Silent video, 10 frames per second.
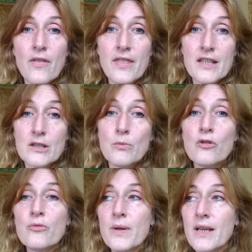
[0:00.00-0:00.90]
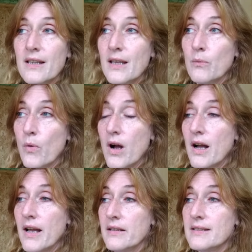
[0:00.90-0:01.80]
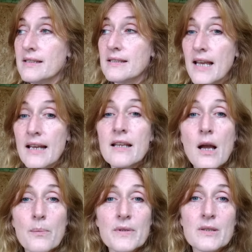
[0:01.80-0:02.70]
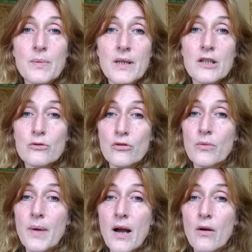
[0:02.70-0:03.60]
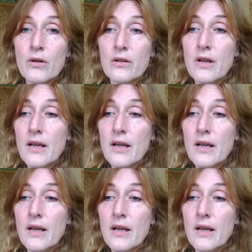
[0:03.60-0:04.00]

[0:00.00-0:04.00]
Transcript: this movement and why standing up and speaking truth to power